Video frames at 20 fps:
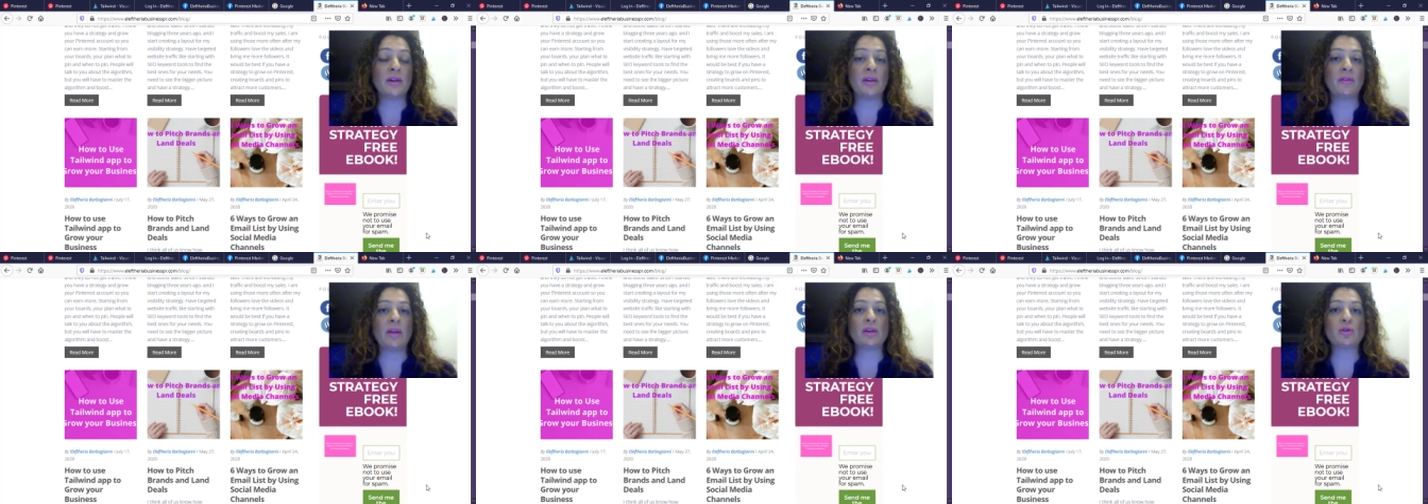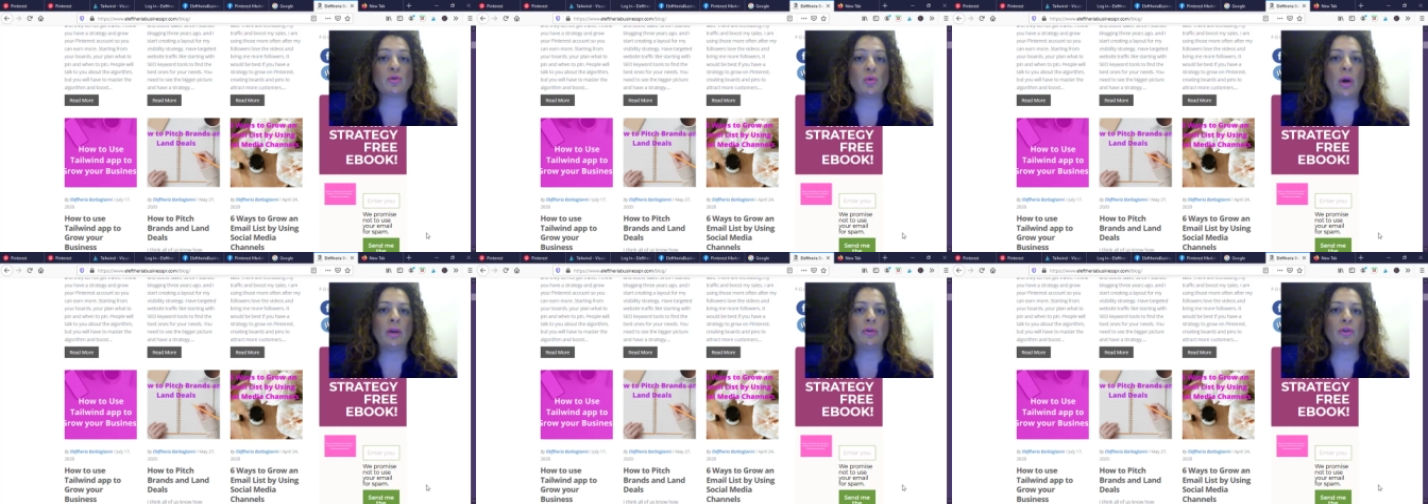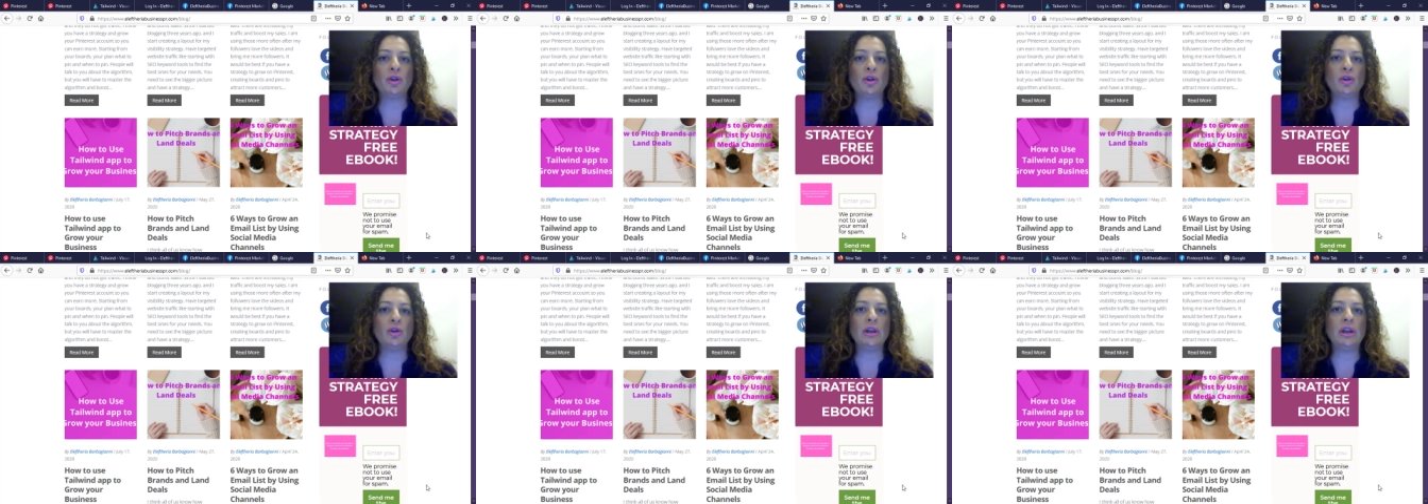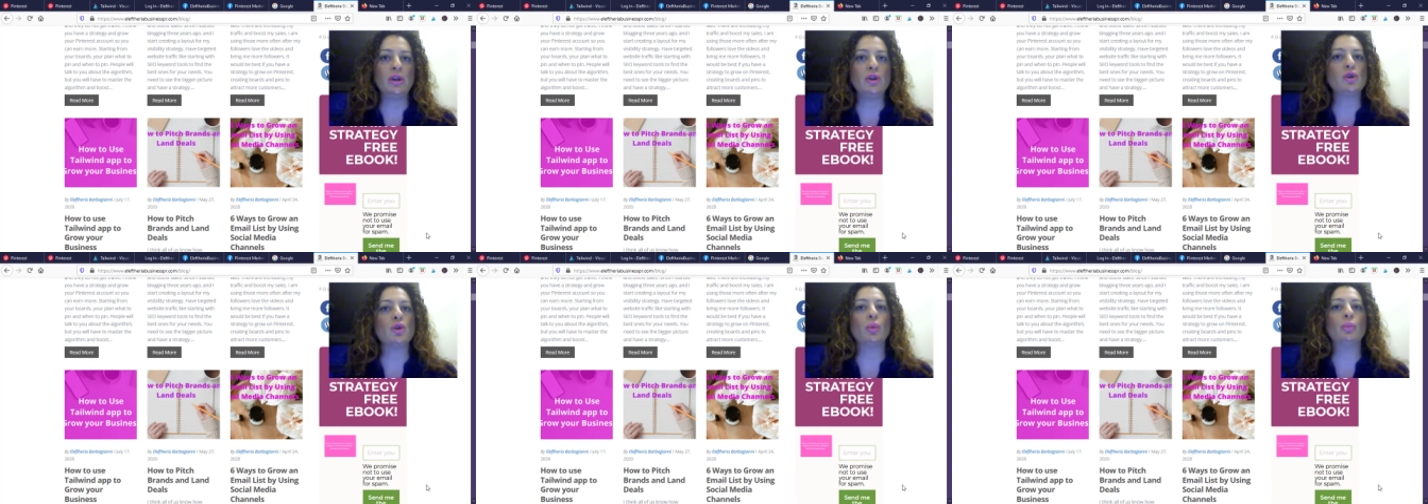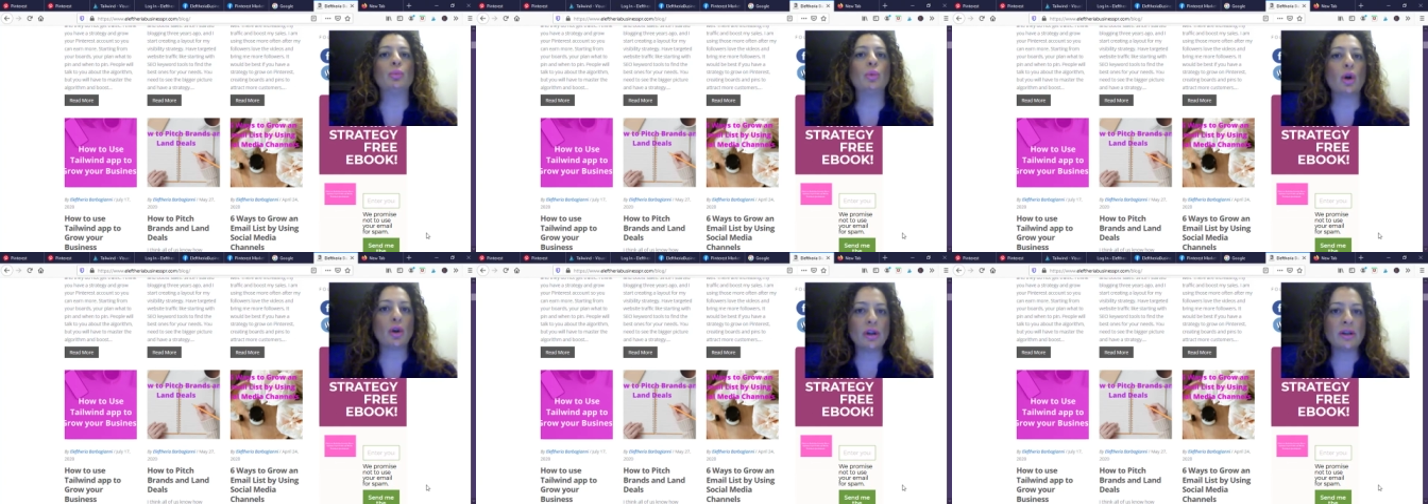That's why you need to
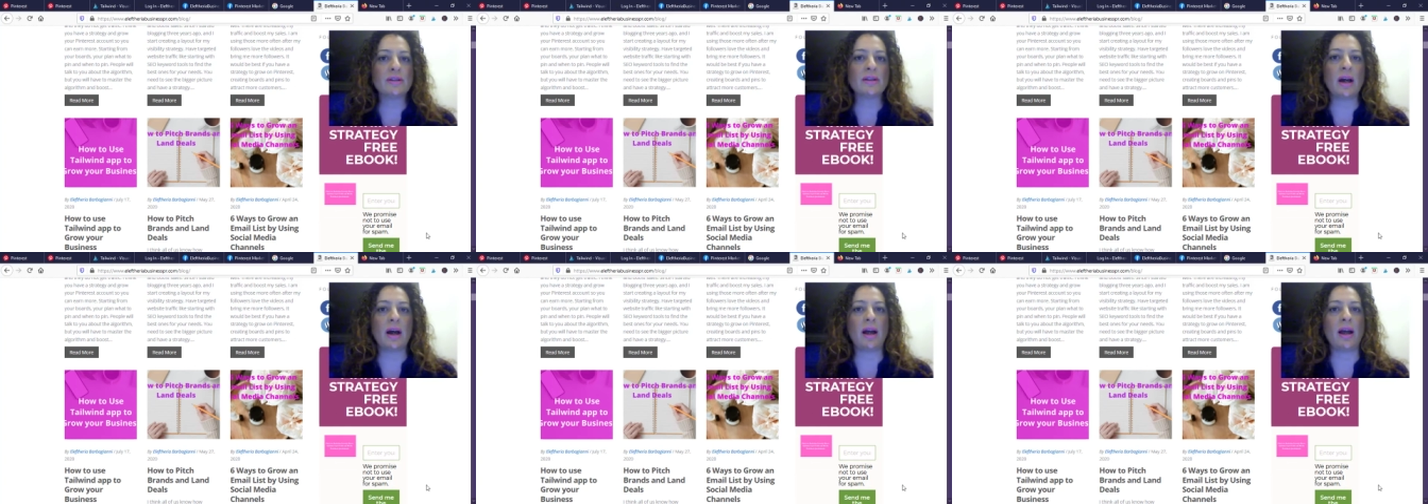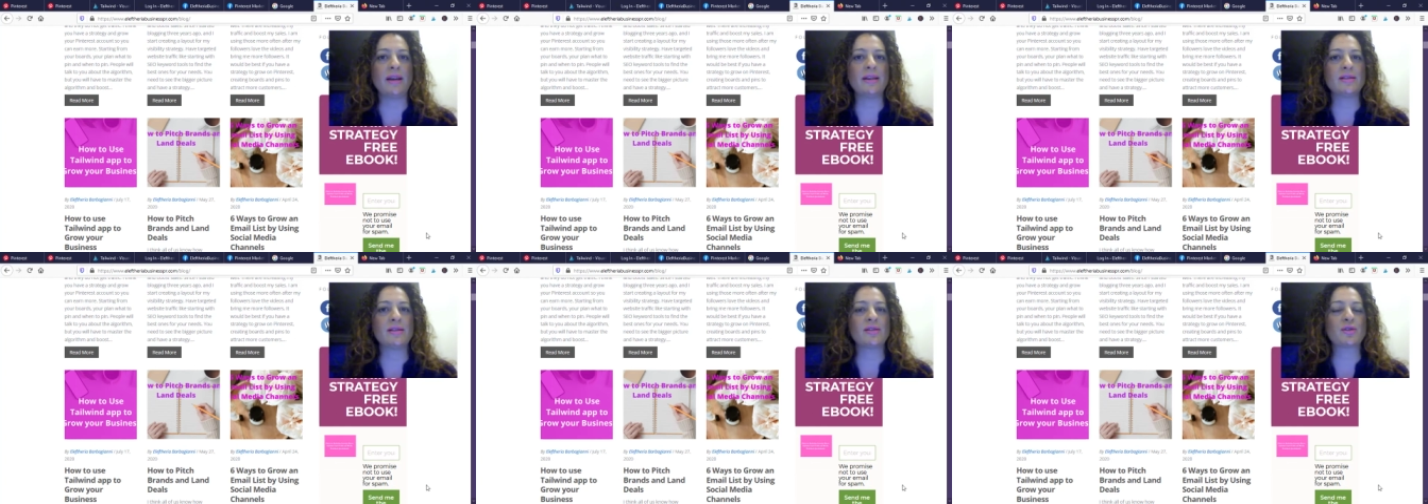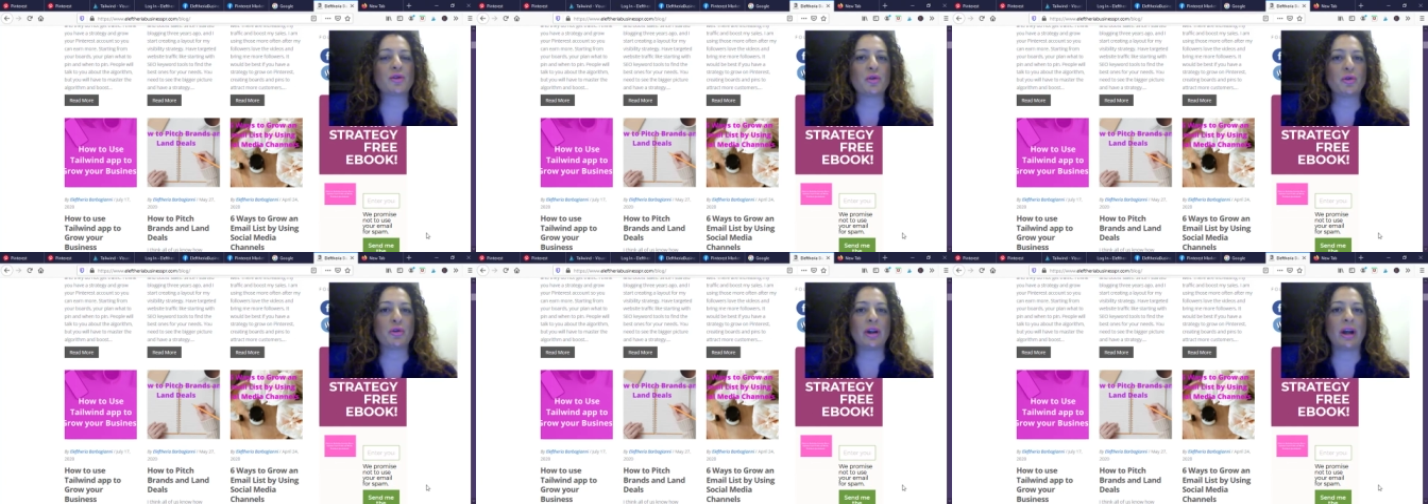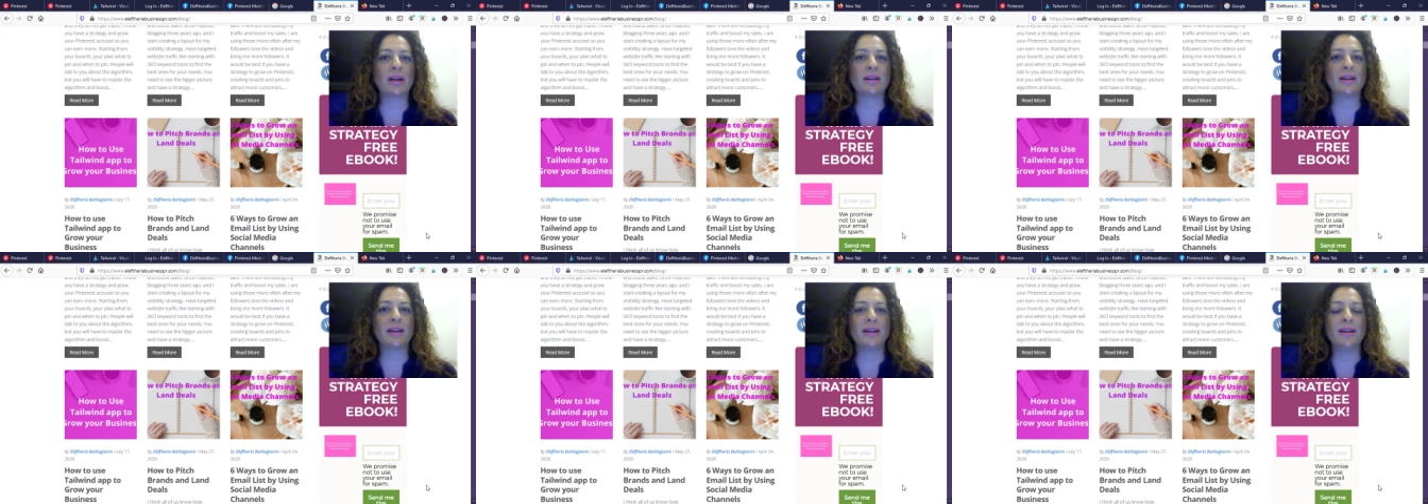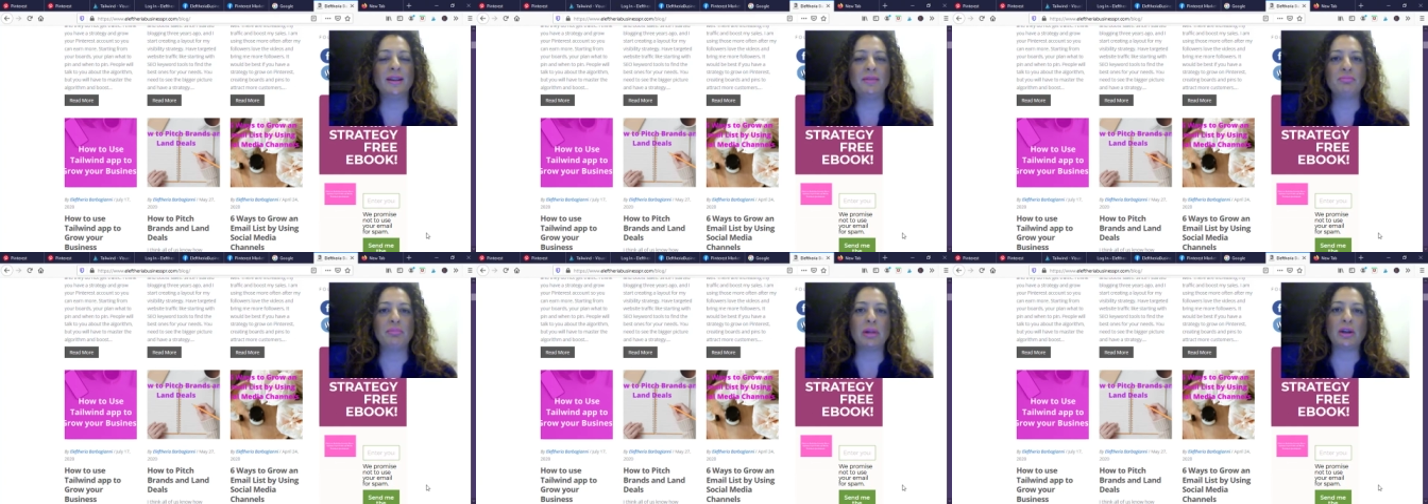monetize
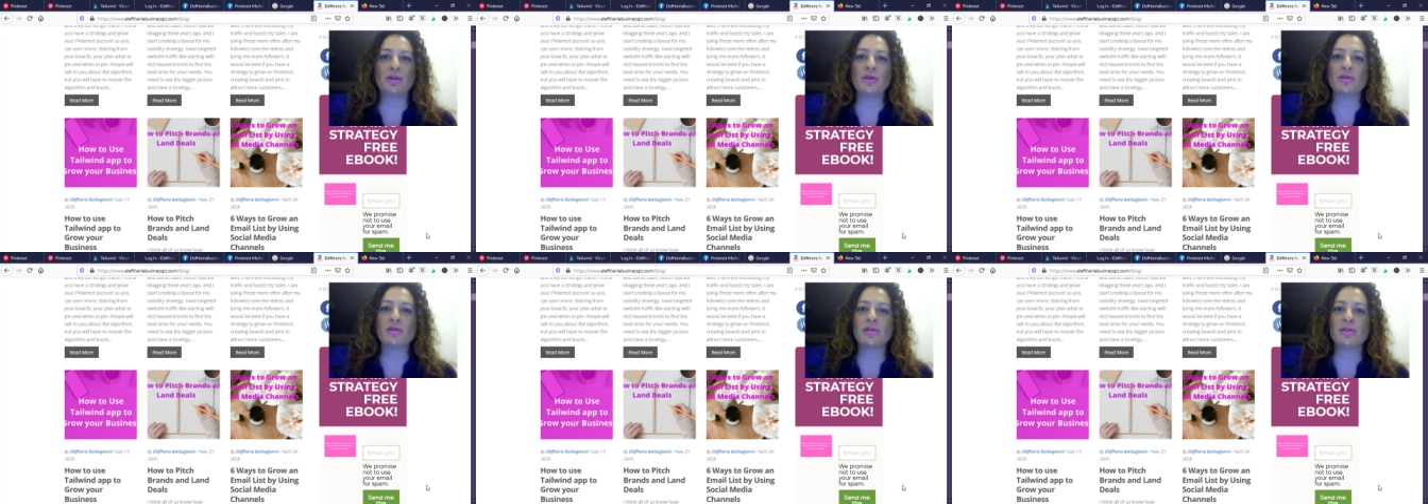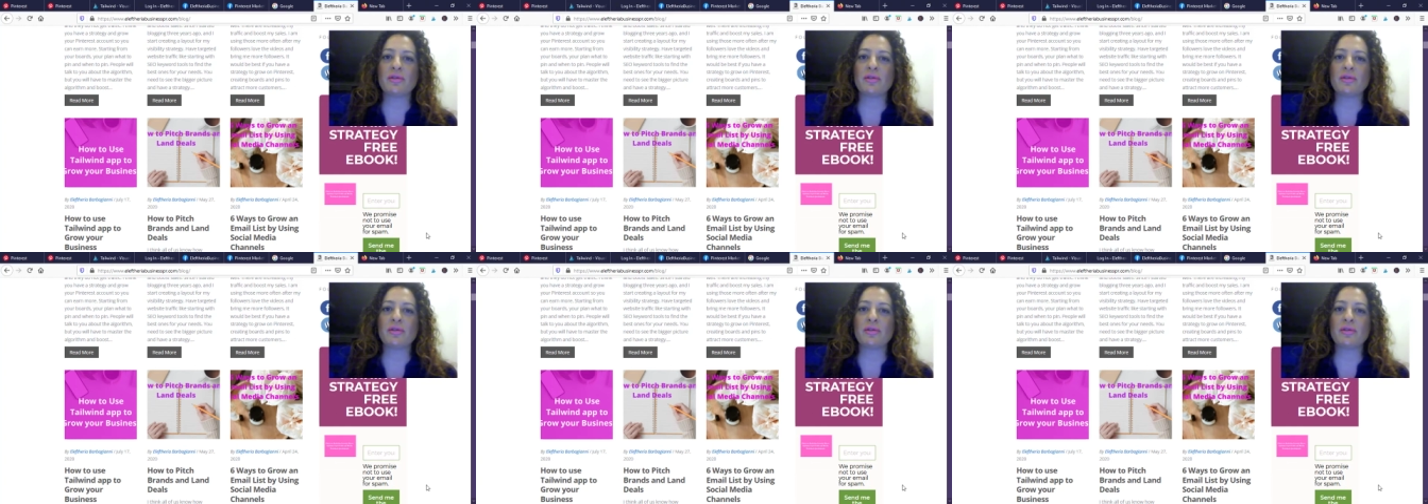correctly by using the